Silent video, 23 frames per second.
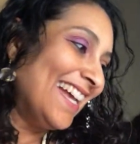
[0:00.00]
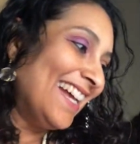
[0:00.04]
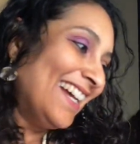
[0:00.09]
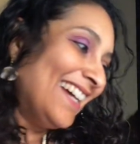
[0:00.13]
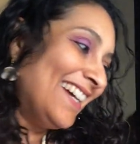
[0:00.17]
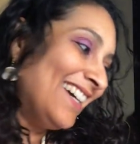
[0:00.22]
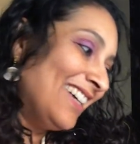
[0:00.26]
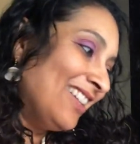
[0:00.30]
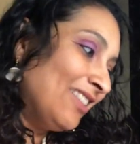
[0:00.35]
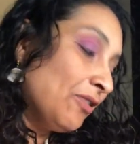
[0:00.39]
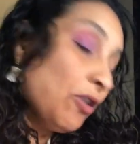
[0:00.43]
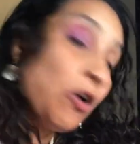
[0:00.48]

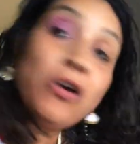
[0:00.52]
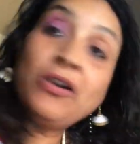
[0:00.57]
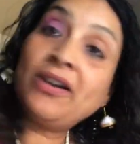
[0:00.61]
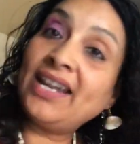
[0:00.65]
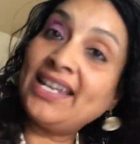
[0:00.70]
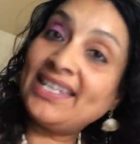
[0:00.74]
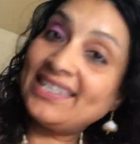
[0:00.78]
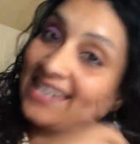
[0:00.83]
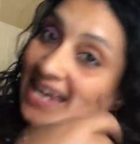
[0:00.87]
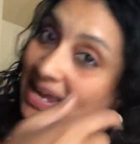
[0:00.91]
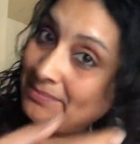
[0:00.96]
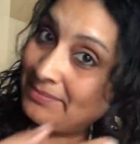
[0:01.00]
or
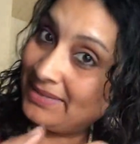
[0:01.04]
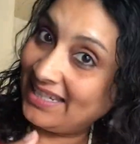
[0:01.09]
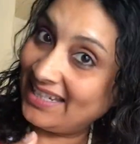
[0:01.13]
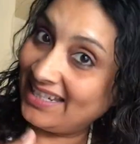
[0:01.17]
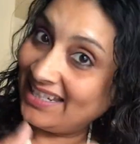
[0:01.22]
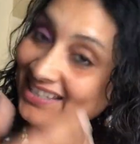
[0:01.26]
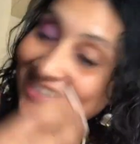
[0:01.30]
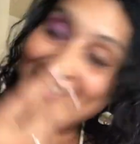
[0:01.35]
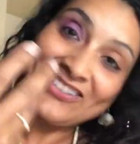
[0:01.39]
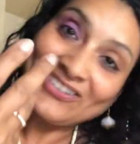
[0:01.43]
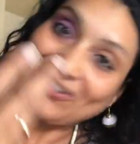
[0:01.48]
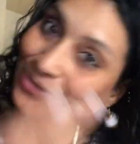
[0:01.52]

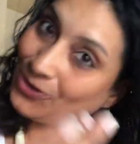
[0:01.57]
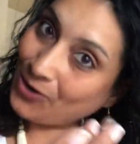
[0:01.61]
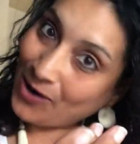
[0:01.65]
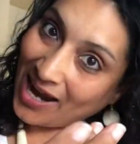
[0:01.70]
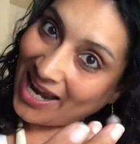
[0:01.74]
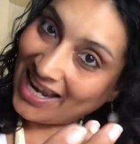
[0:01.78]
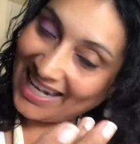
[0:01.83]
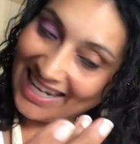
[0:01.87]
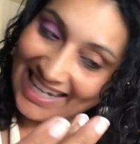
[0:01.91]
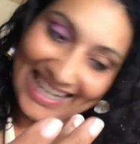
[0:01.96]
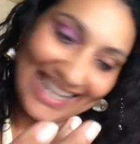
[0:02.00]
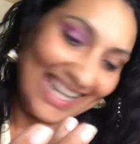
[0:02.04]
attempting to try
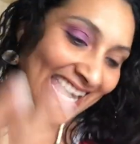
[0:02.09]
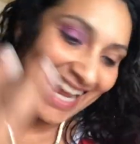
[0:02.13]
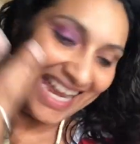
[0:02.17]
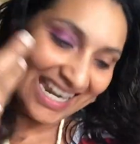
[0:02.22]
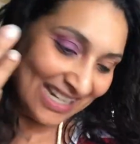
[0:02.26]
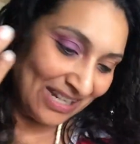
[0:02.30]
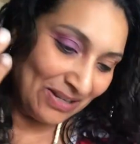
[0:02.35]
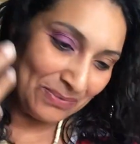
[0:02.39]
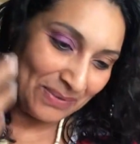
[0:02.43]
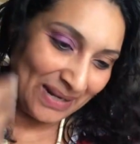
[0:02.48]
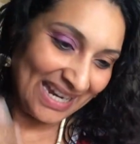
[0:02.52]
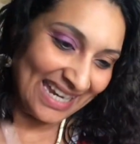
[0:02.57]

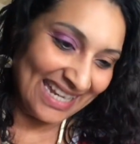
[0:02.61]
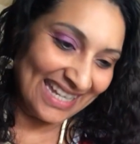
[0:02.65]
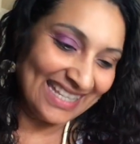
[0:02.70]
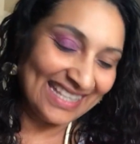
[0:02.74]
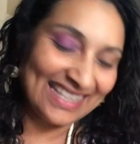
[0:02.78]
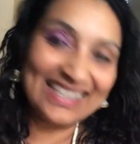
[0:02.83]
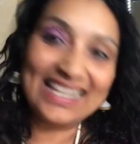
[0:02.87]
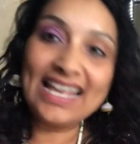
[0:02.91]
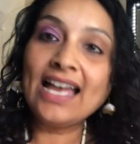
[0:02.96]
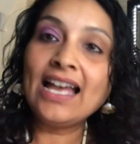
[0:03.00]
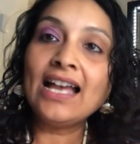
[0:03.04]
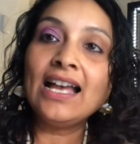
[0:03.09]

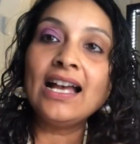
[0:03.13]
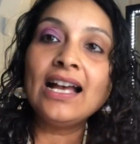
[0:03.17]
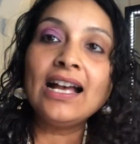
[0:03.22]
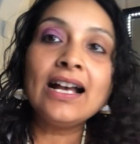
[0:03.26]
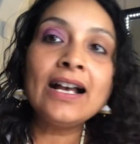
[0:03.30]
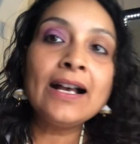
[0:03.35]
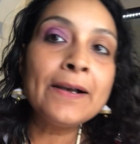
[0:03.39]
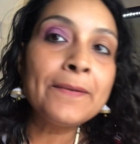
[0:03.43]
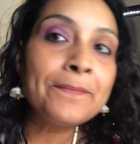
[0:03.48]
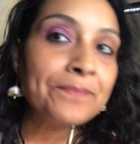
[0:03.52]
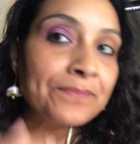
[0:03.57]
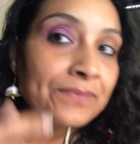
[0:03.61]

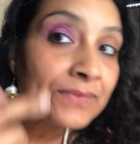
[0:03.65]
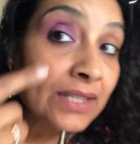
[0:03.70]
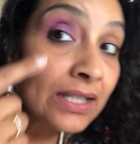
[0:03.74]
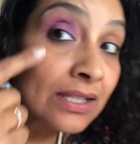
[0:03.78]
anyways.